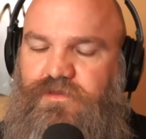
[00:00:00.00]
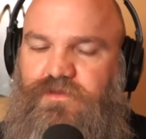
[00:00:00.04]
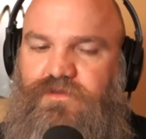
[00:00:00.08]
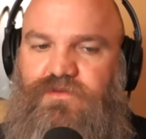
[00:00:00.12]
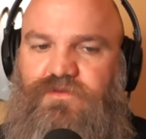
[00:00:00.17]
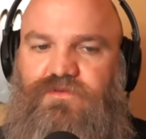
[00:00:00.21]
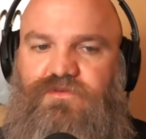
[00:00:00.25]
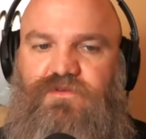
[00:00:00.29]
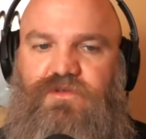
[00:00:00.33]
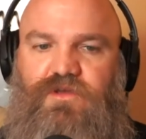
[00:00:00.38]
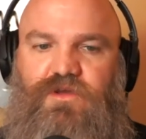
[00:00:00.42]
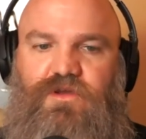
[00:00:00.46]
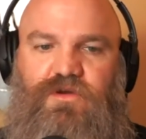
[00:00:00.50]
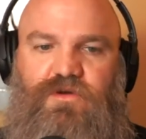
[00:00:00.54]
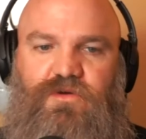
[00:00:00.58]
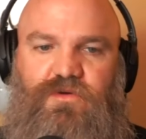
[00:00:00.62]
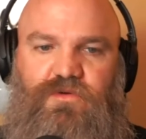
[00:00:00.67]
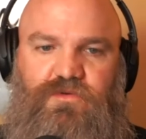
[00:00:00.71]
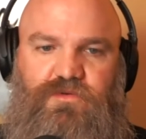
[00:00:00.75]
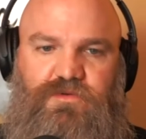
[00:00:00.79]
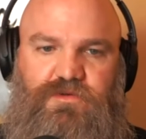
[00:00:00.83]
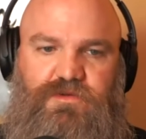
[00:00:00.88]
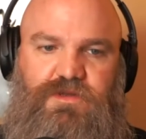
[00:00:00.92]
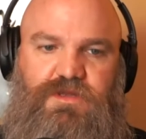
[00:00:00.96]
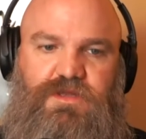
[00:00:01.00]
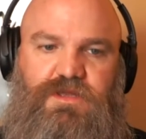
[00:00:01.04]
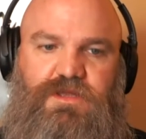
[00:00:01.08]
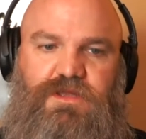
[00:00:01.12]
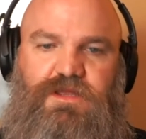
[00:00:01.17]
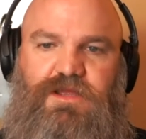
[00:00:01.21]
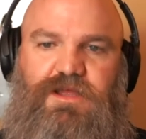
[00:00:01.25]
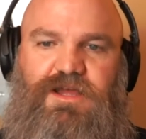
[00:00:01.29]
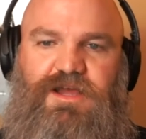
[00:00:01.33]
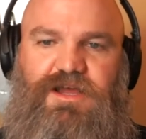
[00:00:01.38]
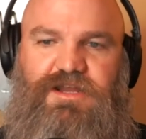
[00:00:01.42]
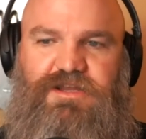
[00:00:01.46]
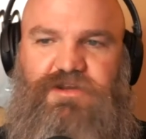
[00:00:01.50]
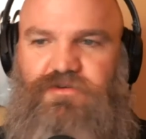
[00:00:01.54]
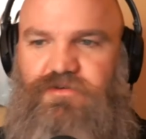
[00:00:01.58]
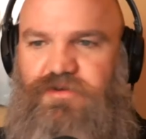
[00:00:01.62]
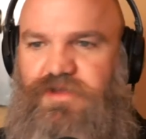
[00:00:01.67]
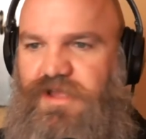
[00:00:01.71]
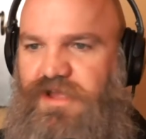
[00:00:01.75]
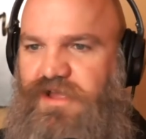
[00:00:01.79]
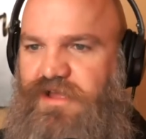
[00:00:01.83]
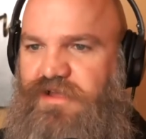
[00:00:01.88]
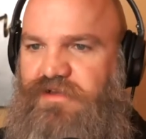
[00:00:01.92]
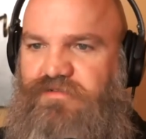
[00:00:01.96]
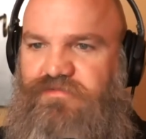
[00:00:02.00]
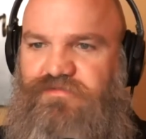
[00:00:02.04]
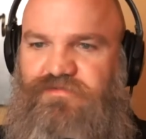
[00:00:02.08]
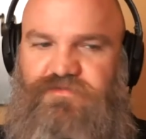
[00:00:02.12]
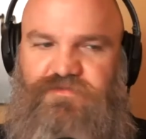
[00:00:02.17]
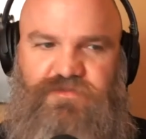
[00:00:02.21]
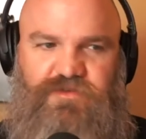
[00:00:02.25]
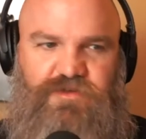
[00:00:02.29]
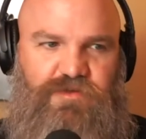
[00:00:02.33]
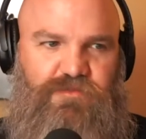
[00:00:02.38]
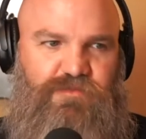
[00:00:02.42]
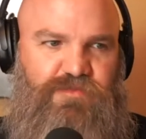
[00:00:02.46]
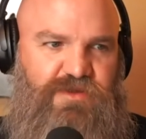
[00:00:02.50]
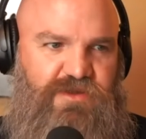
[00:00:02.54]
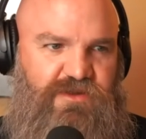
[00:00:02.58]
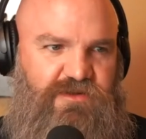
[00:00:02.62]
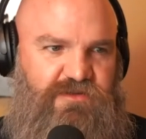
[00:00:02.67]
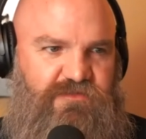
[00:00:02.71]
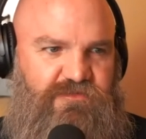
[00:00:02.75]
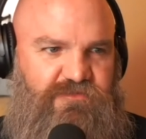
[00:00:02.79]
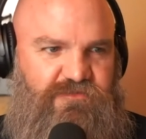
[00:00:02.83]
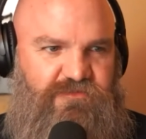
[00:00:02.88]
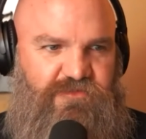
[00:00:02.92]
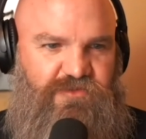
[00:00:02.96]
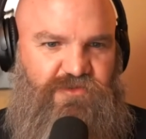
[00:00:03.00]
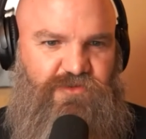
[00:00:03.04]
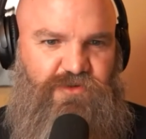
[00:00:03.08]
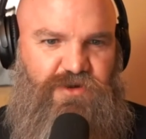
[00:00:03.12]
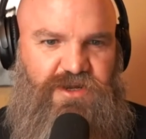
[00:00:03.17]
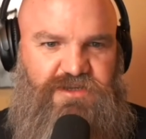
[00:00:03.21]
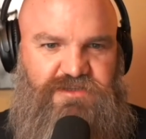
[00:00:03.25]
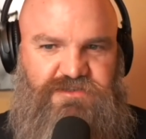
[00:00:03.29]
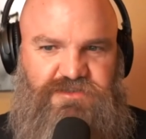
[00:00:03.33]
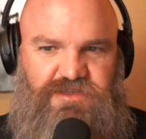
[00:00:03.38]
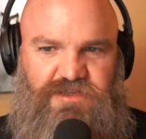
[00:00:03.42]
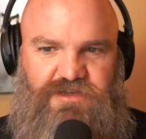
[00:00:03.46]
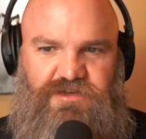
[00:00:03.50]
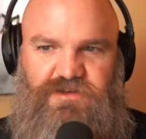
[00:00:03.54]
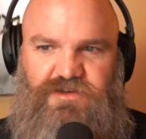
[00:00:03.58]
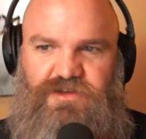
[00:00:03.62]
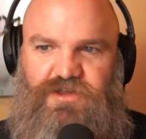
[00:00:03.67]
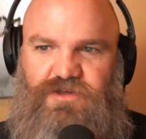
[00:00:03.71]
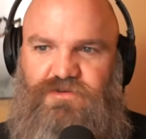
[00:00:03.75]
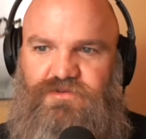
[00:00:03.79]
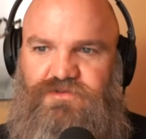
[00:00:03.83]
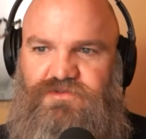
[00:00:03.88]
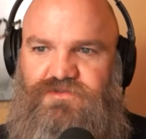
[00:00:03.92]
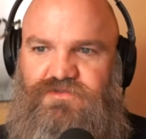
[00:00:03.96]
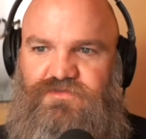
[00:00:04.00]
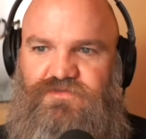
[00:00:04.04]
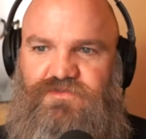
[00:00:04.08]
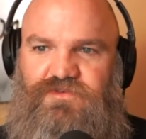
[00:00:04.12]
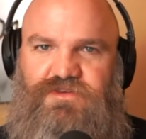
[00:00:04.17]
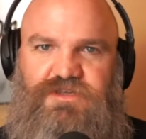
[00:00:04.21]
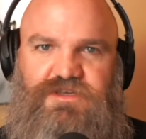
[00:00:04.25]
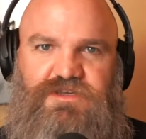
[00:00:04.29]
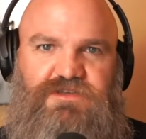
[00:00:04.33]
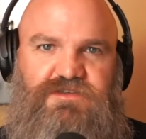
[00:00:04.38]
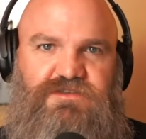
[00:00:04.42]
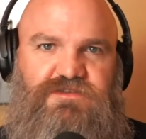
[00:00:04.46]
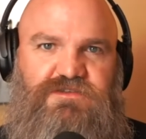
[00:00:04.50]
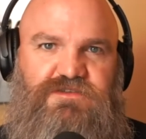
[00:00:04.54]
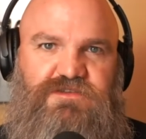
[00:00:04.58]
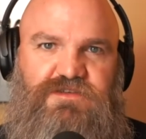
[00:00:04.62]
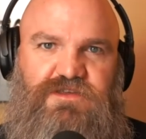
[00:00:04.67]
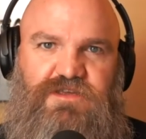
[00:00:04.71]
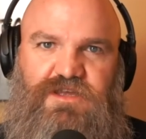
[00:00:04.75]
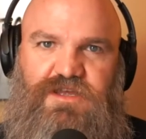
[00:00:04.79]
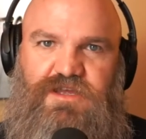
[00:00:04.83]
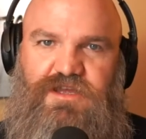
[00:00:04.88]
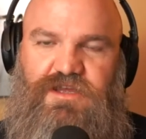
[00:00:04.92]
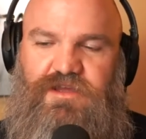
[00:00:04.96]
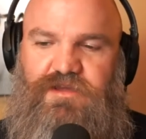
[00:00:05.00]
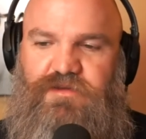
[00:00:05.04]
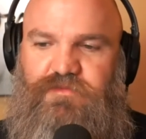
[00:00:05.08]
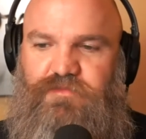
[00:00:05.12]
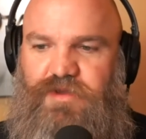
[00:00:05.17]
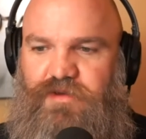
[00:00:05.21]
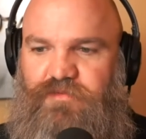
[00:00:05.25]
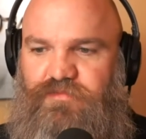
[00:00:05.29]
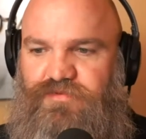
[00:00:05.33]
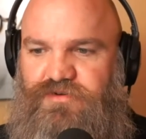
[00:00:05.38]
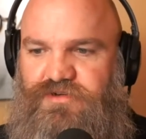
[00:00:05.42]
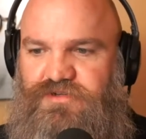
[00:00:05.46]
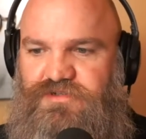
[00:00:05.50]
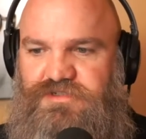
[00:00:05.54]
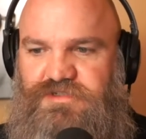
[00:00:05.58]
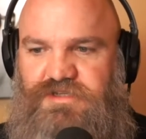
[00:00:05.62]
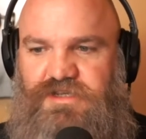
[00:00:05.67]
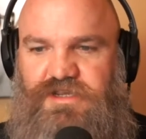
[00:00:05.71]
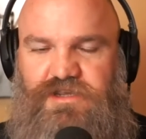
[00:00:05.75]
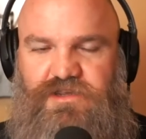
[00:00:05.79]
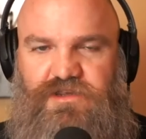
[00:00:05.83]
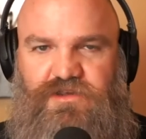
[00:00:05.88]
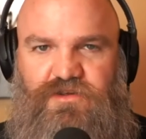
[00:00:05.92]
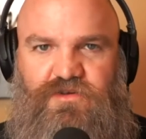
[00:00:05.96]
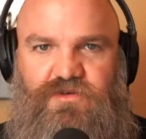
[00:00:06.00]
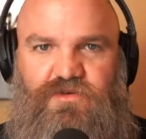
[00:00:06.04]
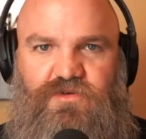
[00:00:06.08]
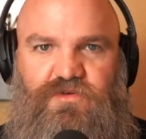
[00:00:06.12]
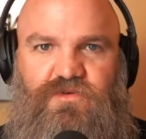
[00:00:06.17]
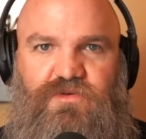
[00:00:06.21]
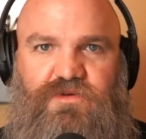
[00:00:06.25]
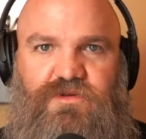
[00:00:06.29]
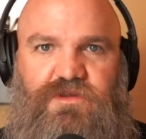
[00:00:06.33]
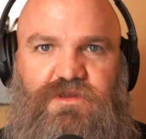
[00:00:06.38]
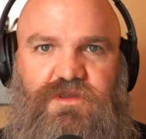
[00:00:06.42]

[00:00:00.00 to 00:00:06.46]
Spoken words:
So I don't have a great set of notes for this. I appreciate you